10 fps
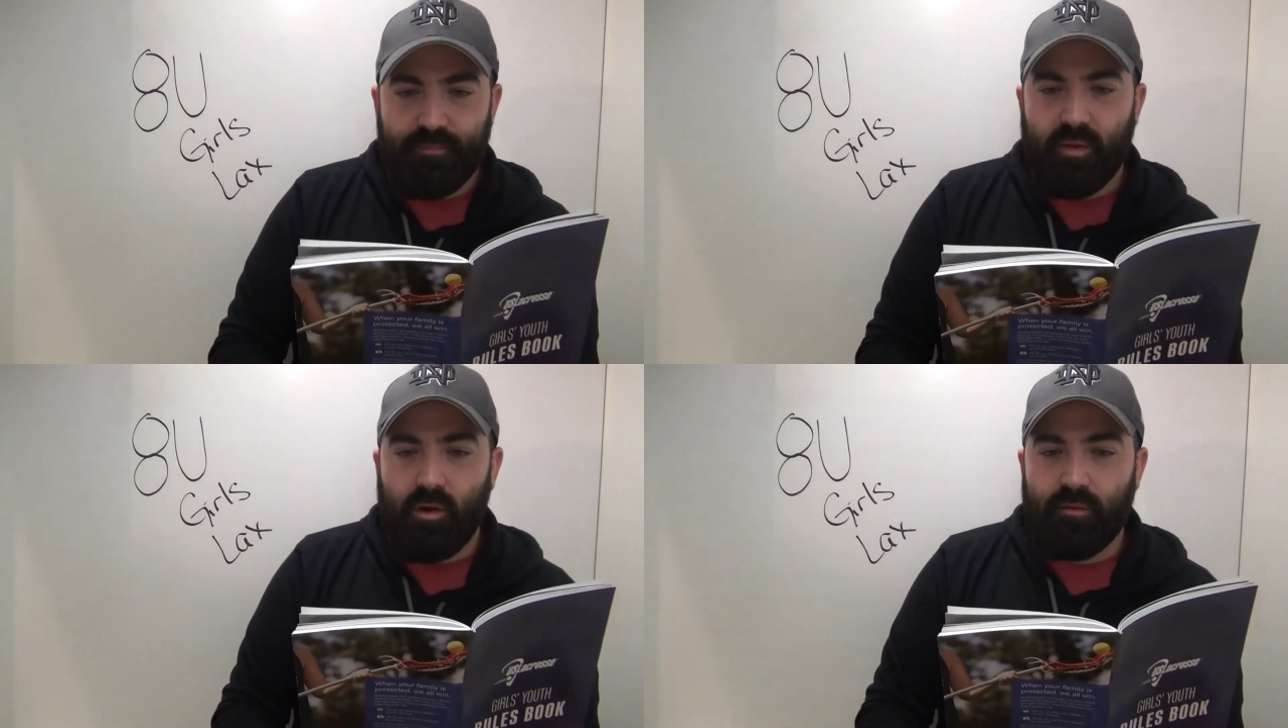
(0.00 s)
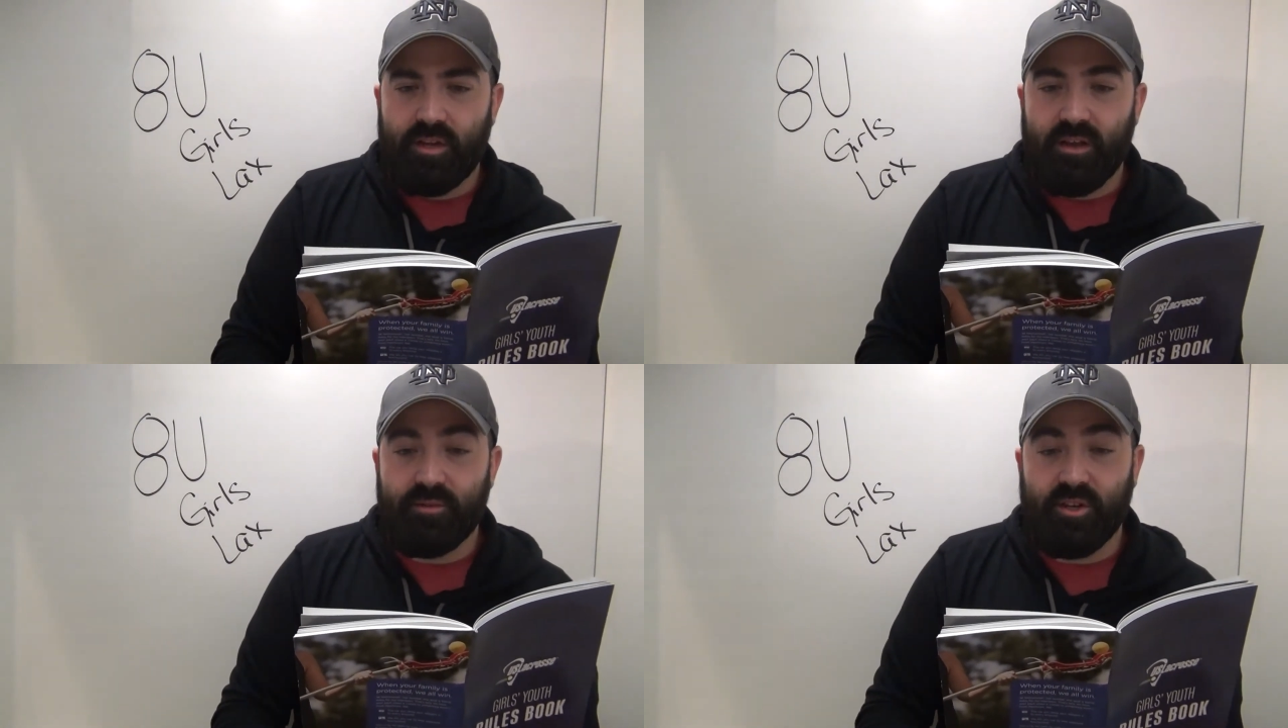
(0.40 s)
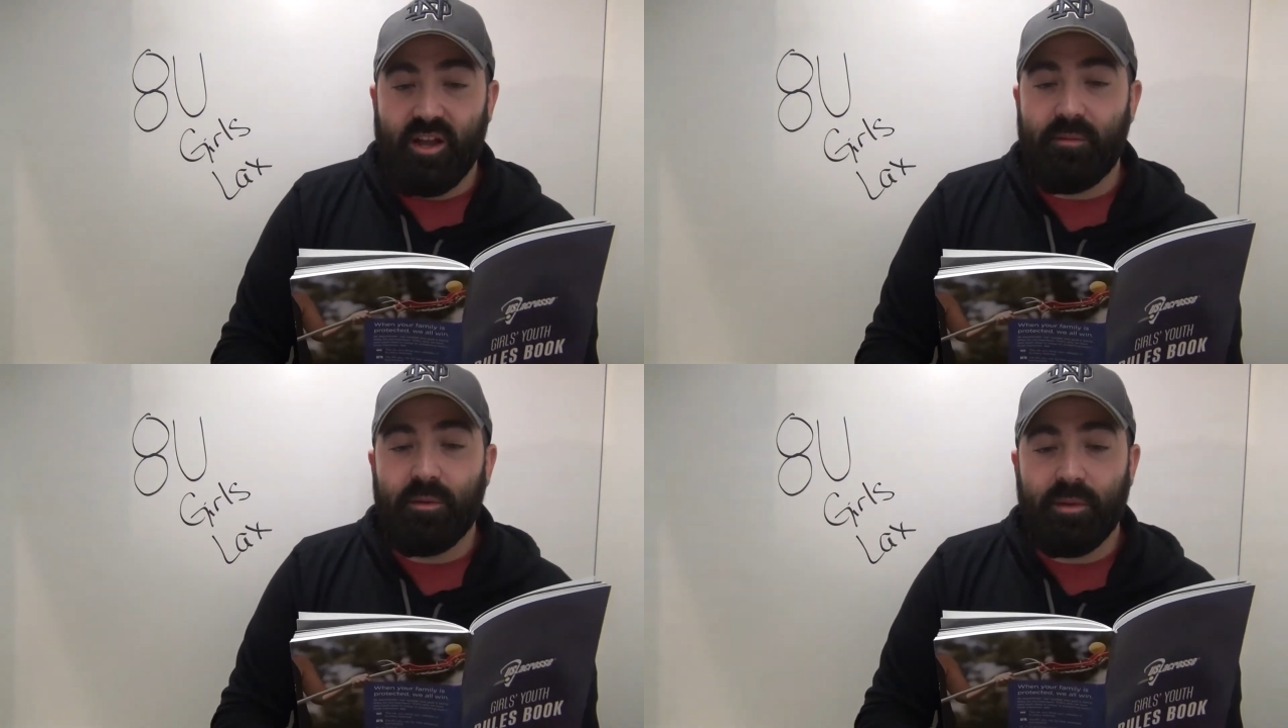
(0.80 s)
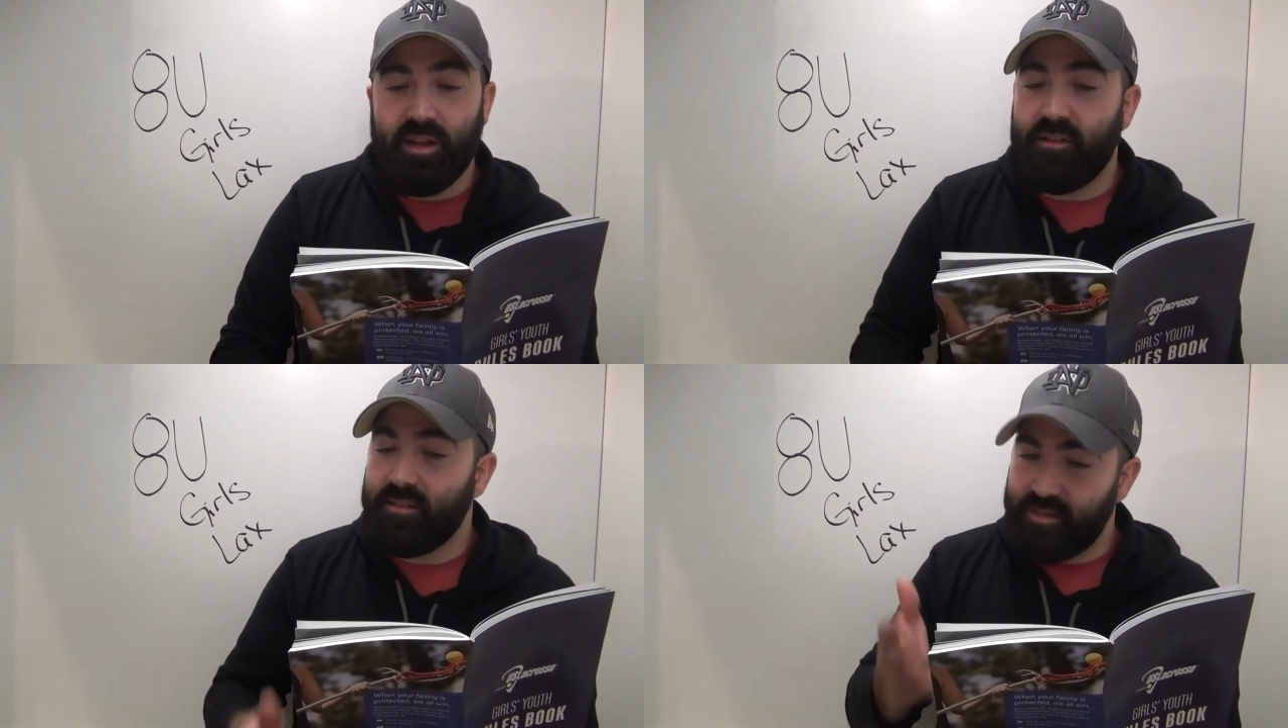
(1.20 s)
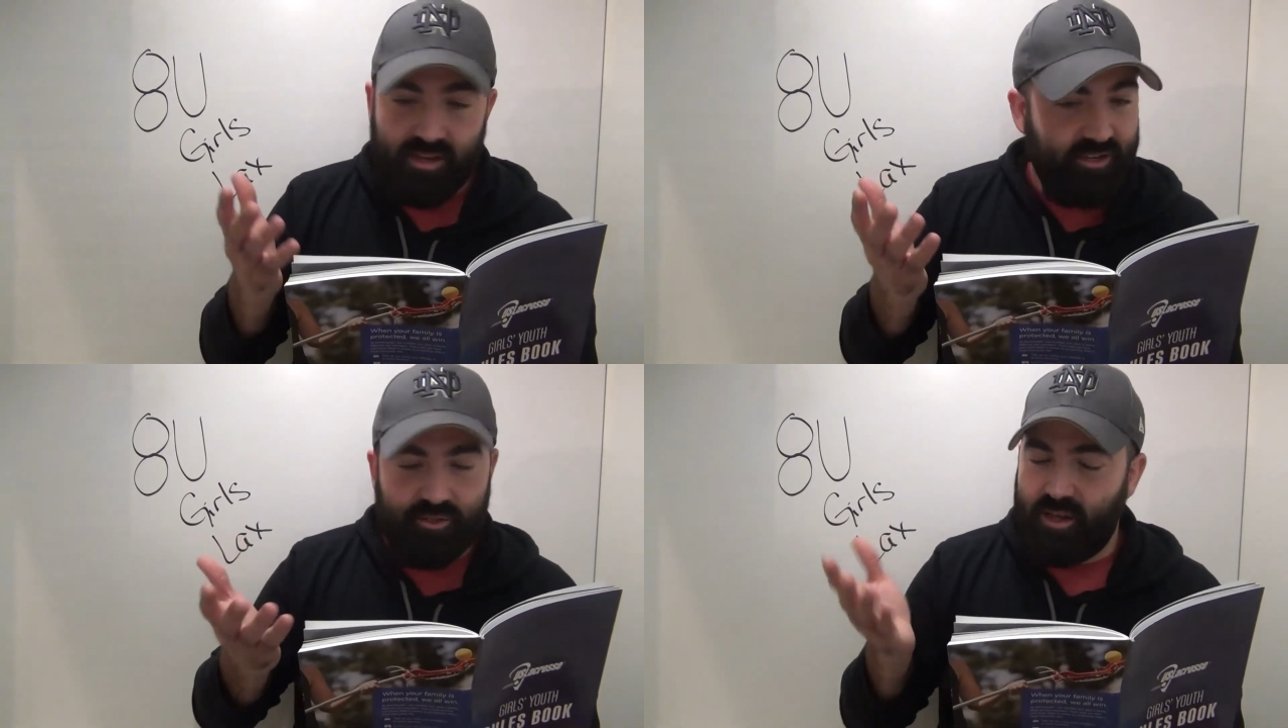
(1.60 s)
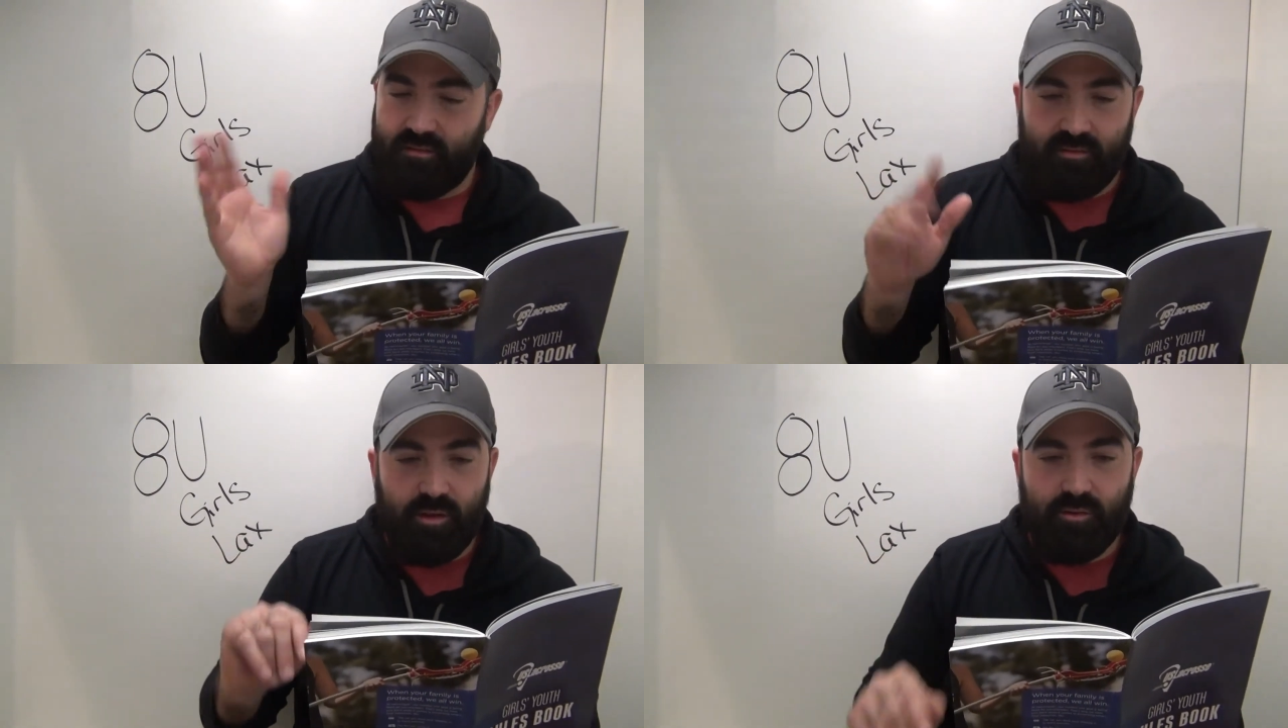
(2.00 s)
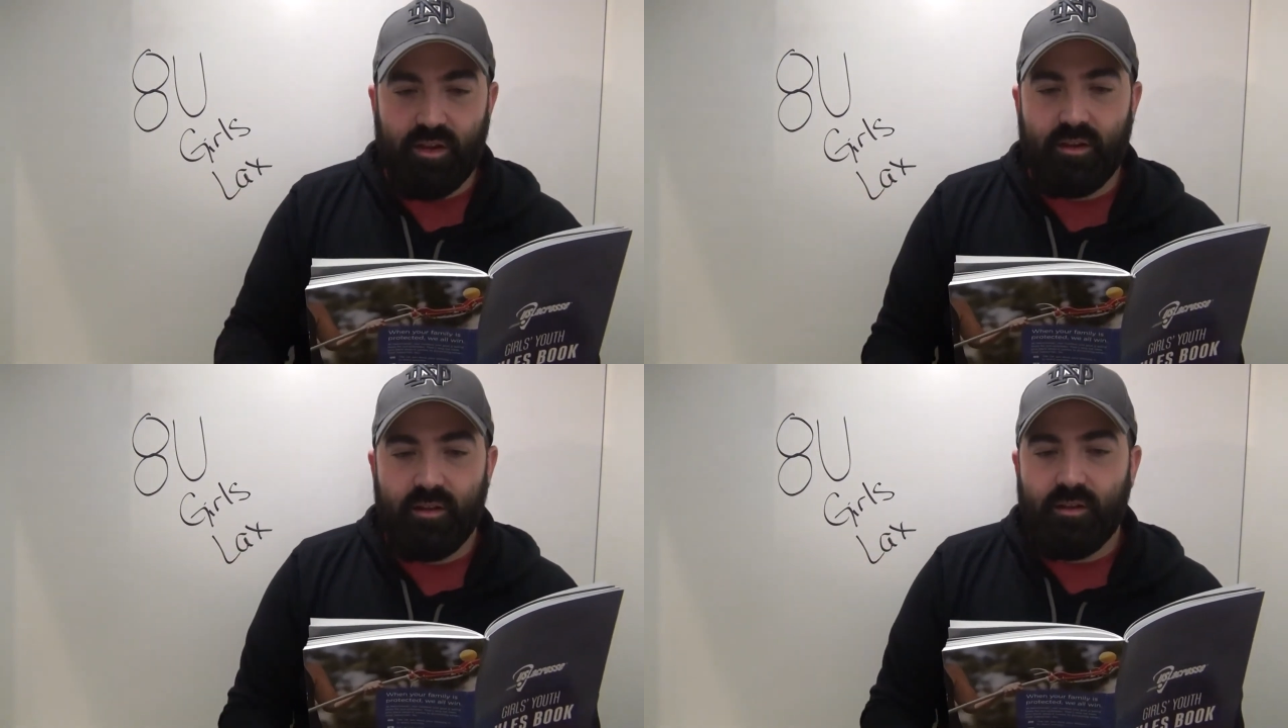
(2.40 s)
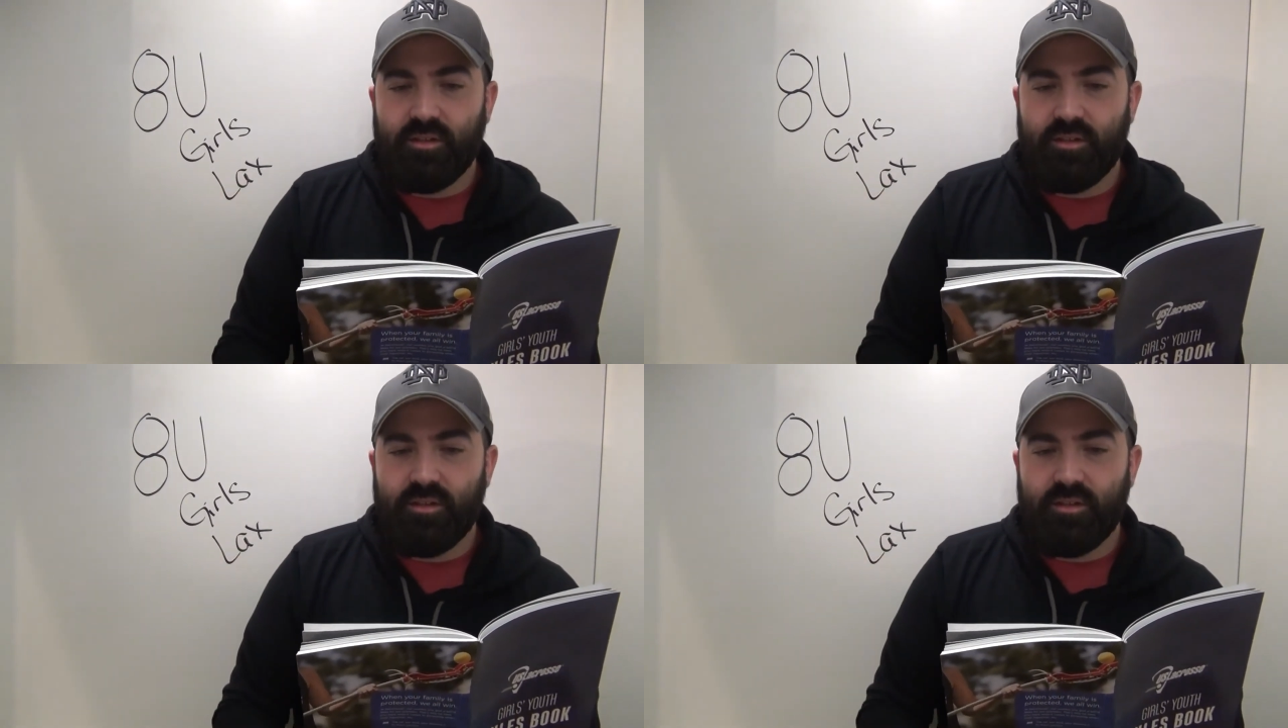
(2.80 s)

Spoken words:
Overtime shall not be played at this age. Yeah, no need.